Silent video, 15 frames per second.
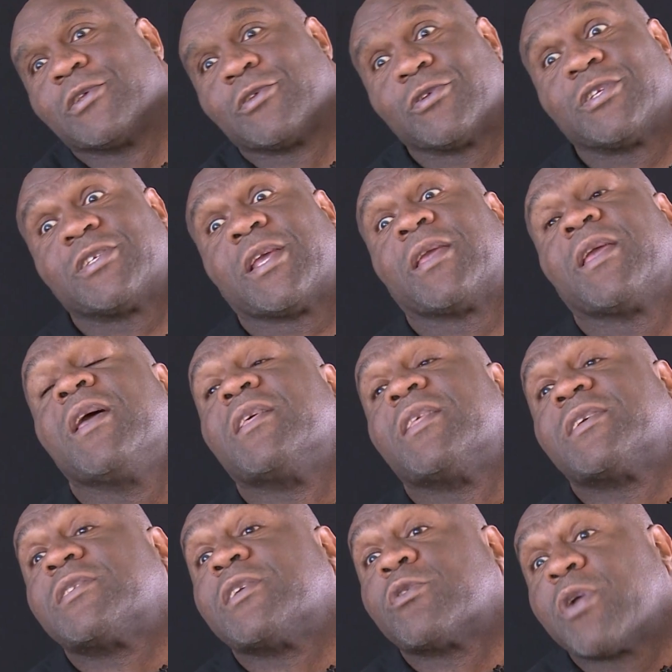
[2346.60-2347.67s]
So she said, this
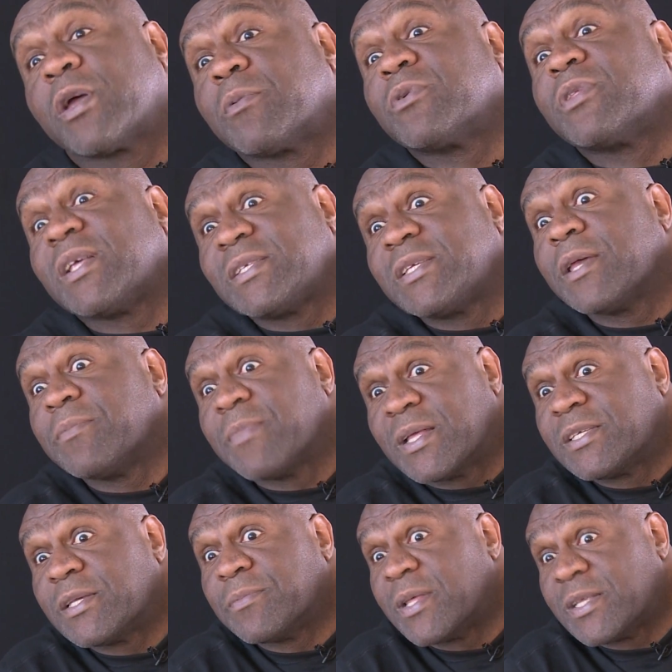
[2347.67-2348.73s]
is incredible, that's him.
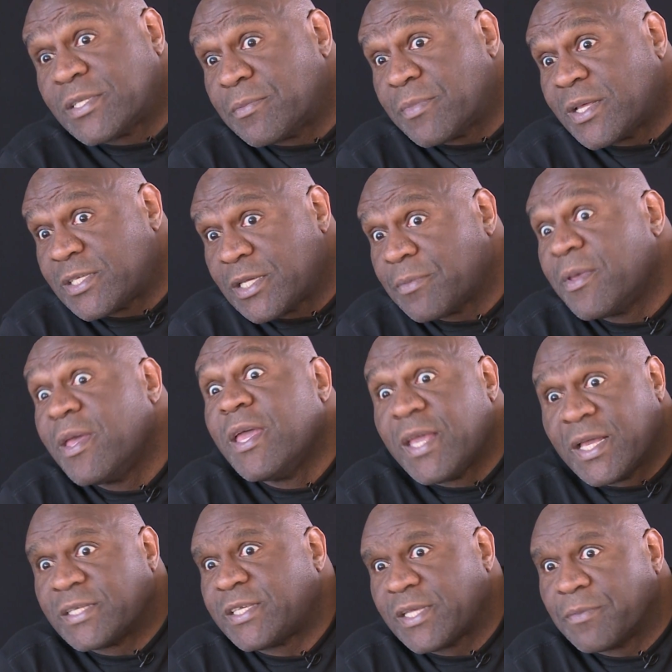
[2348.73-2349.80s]
It's him,
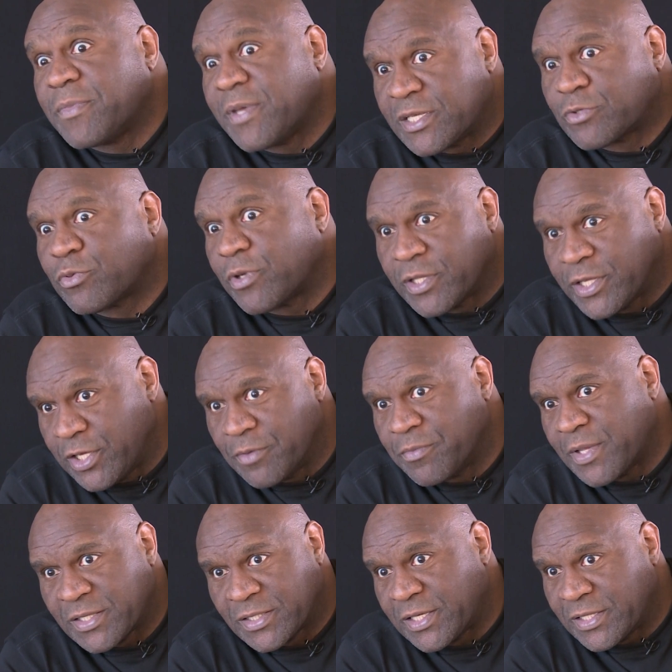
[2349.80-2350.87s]
it's really him,
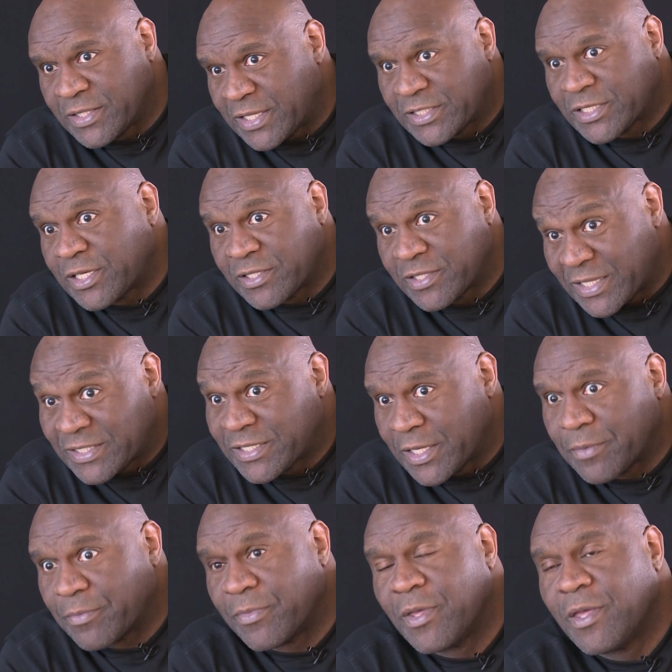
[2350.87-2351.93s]
that's
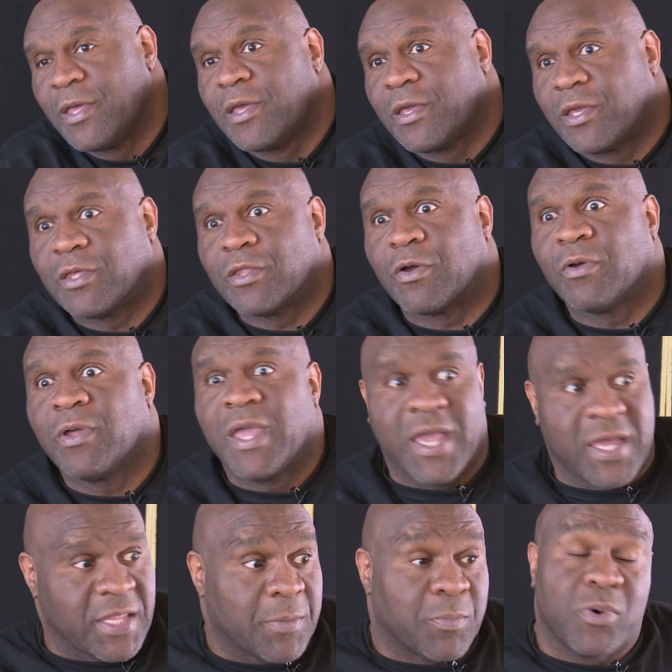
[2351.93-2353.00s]
him, And
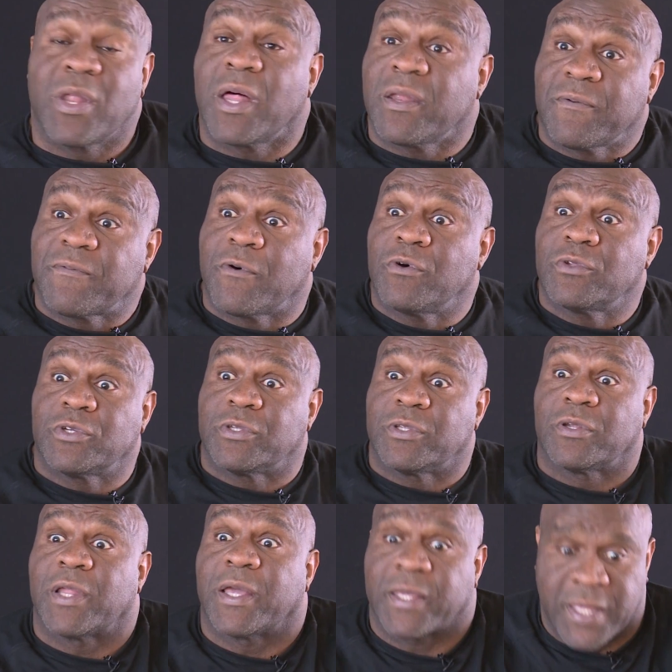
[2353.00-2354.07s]
they pull out the folder and
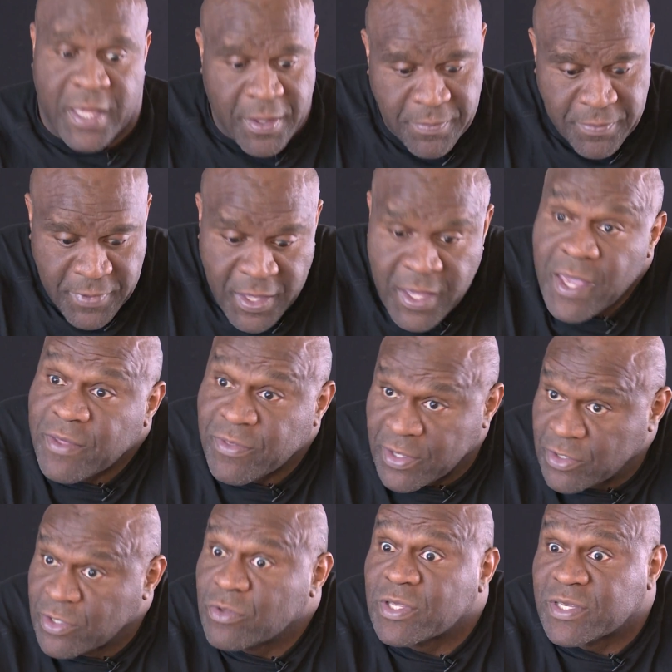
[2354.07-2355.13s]
they're like, yep. And they
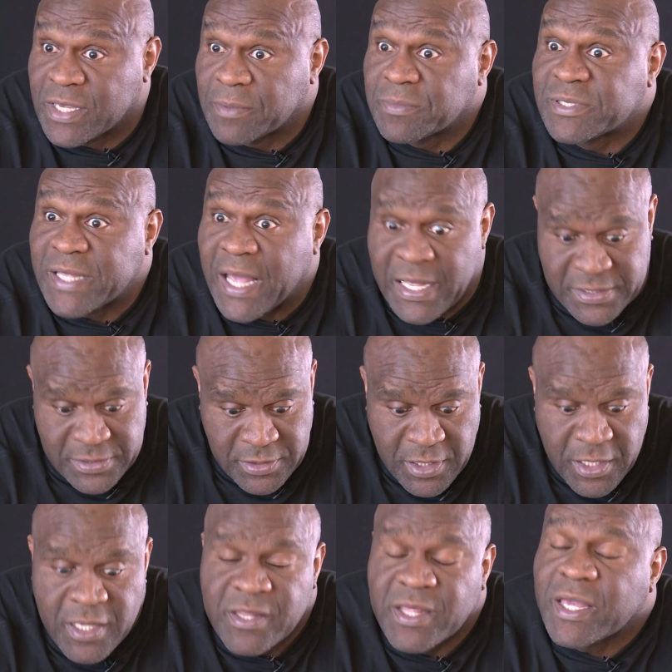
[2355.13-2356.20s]
do the same stats.
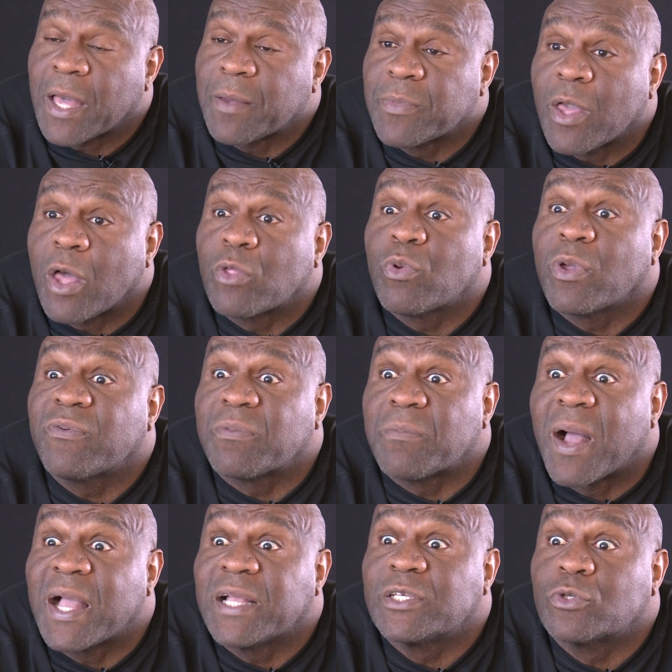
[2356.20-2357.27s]
They got me all the way from
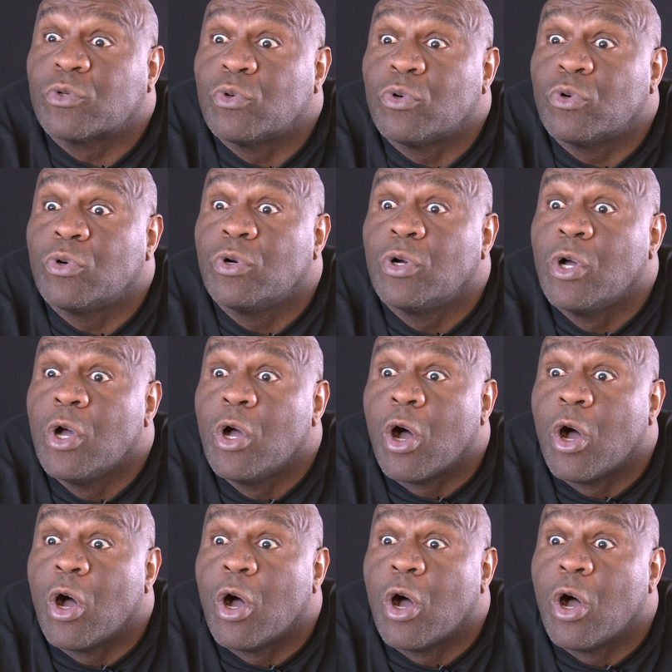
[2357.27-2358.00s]
high school,